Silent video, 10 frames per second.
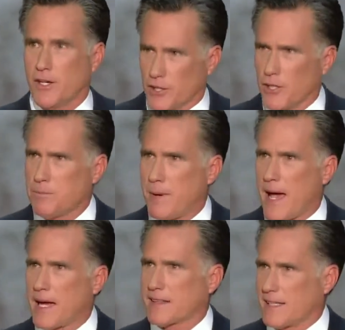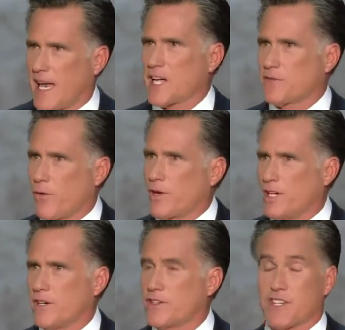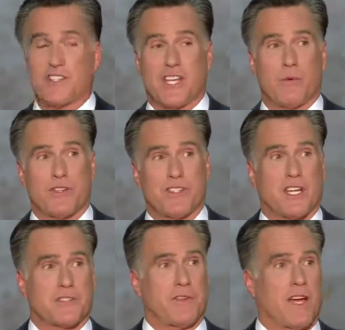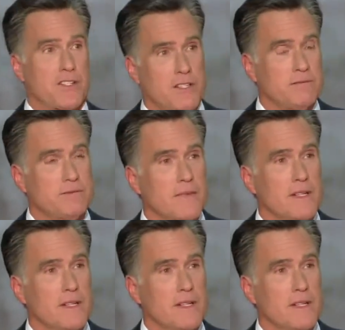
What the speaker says: could look back at the last 4 years and say with satisfaction,